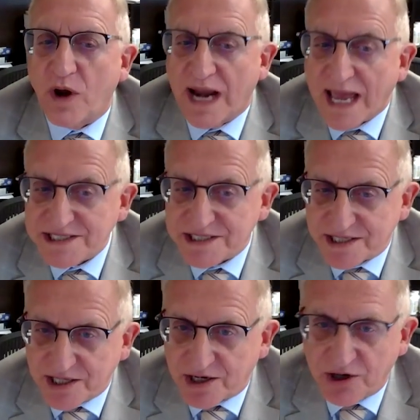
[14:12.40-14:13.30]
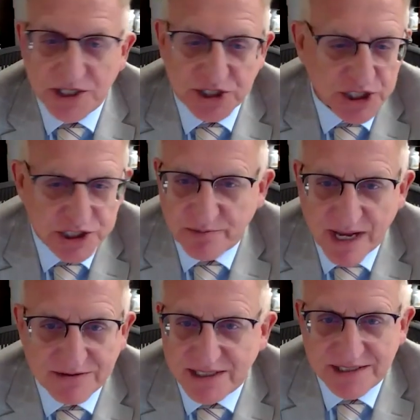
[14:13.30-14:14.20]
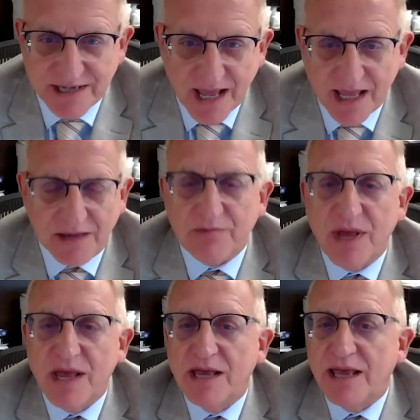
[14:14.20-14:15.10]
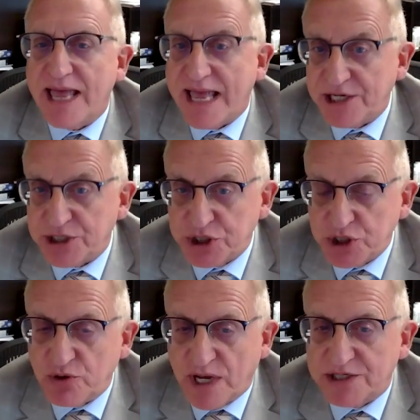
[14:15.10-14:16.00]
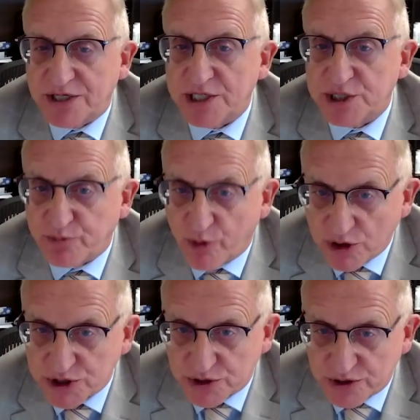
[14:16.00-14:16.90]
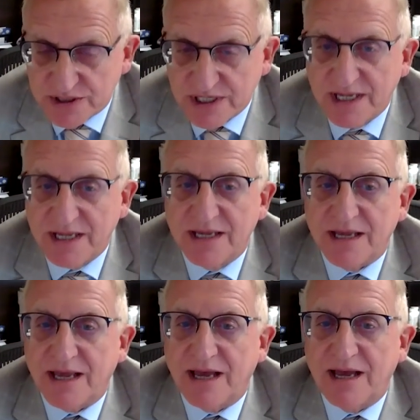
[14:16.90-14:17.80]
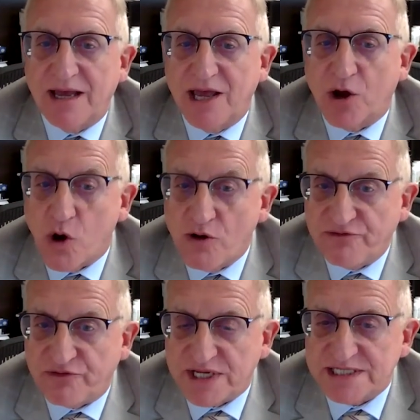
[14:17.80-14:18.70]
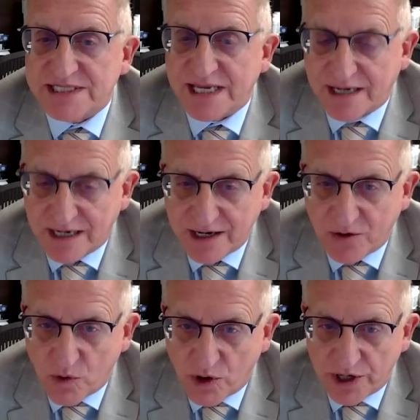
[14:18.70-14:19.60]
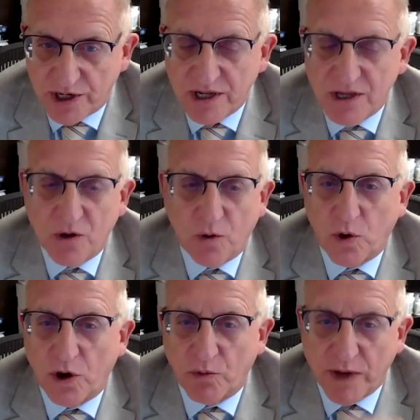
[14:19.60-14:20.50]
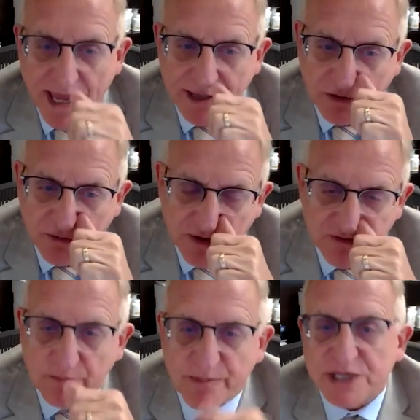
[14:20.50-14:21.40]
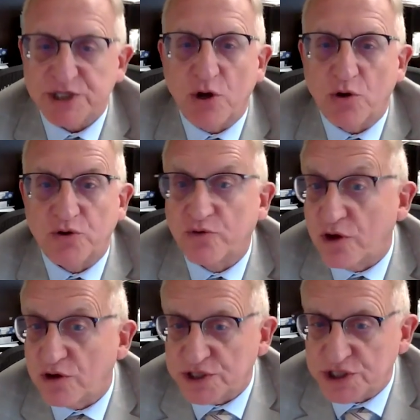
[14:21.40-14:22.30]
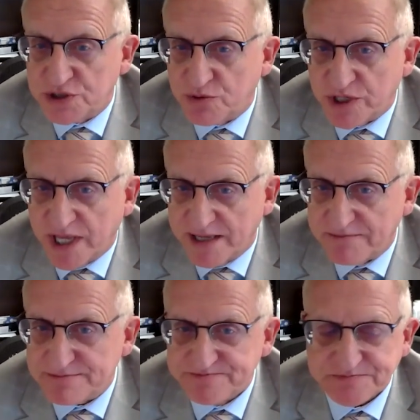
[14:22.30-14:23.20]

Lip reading: last year, just about this time, NSU actually sponsored a conference at Clearwater where we had 3 of the best-known urologists who came.